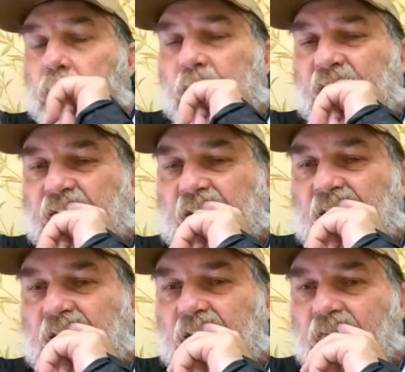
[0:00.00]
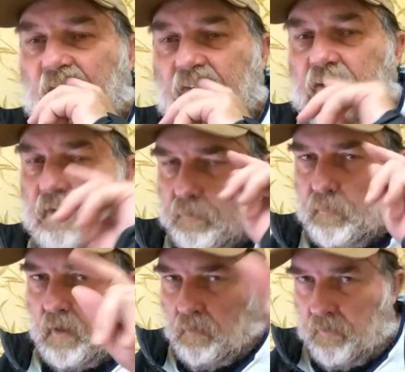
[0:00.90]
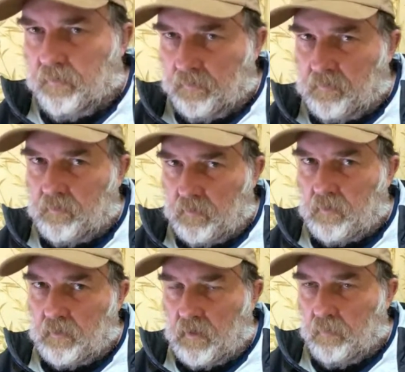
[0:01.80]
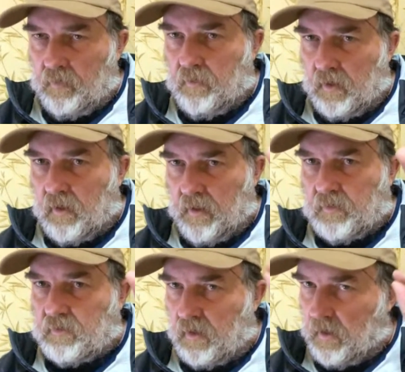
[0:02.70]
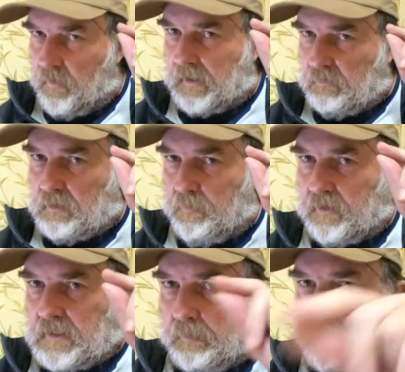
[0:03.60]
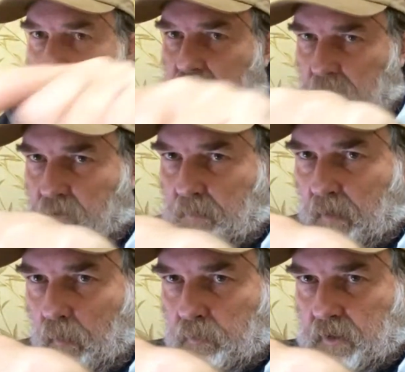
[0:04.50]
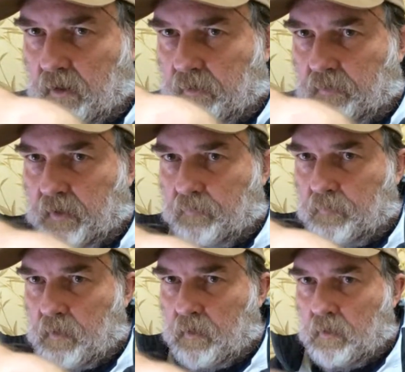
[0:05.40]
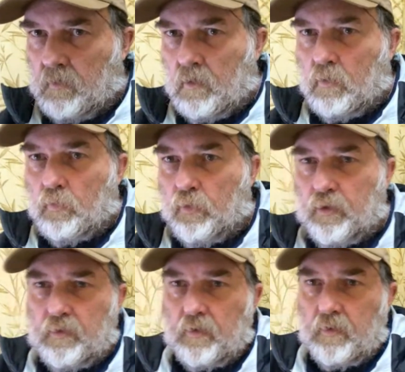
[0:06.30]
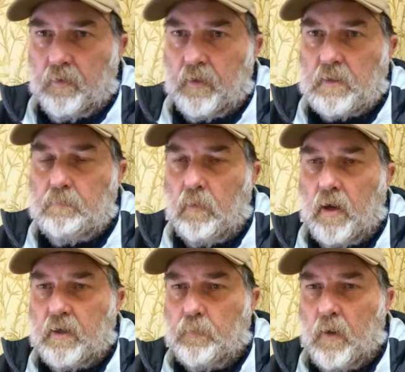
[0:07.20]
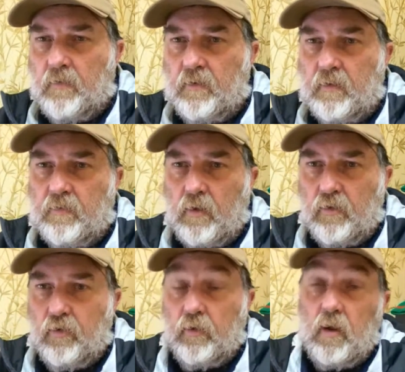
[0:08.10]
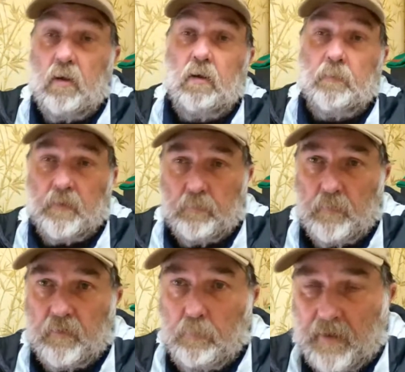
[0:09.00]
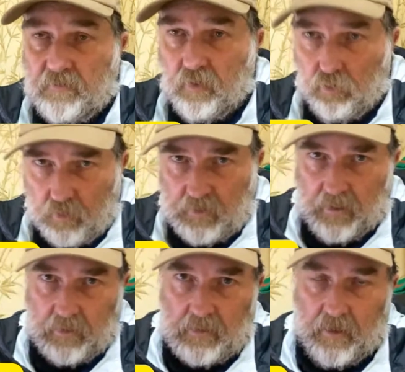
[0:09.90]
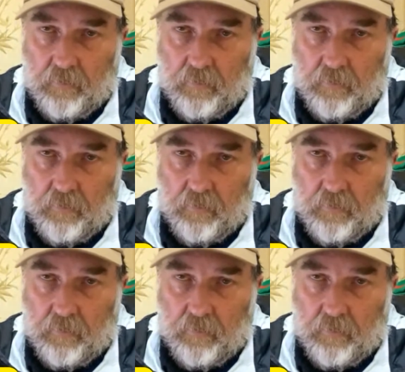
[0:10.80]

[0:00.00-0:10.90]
Munchie, I'm on the other side. I think there was something a bit deliberate about what was going on there. Root is my inspiration. He's so cute. Oh, is it based on looks now, you're saying?